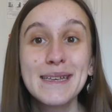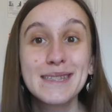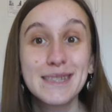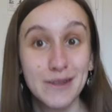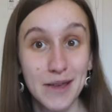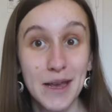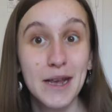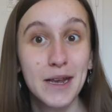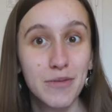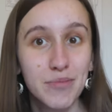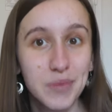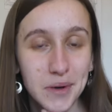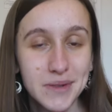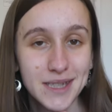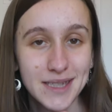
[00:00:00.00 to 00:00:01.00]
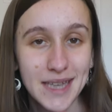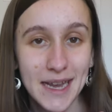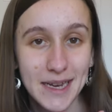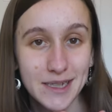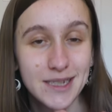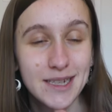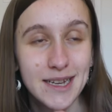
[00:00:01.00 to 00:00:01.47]
so that it can process
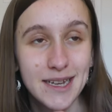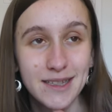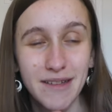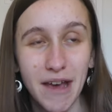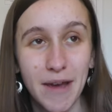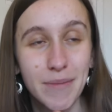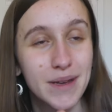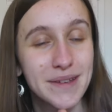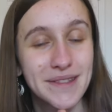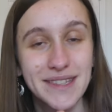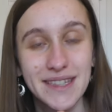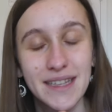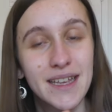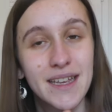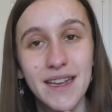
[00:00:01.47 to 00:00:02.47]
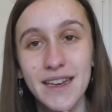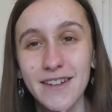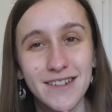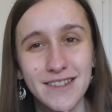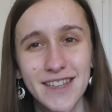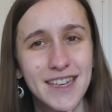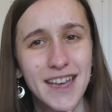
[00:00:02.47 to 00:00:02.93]
HD in time, because I
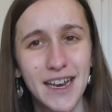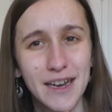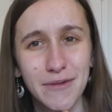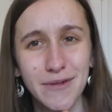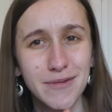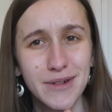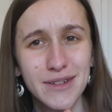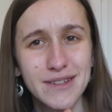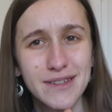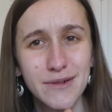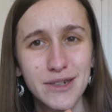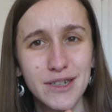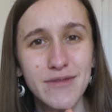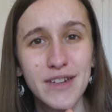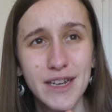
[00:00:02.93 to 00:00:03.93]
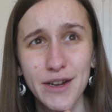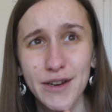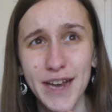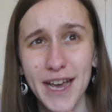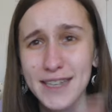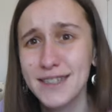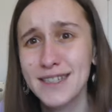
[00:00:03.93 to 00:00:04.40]
don't think anyone wants to watch a
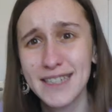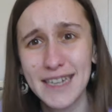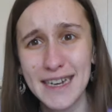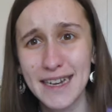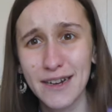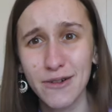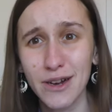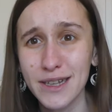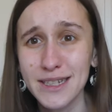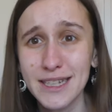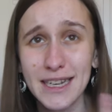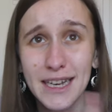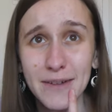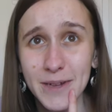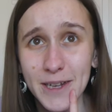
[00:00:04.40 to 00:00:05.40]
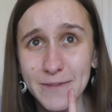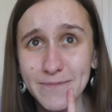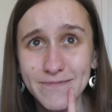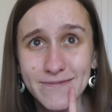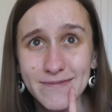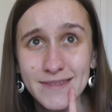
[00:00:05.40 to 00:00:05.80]
video in SD quality, I mean.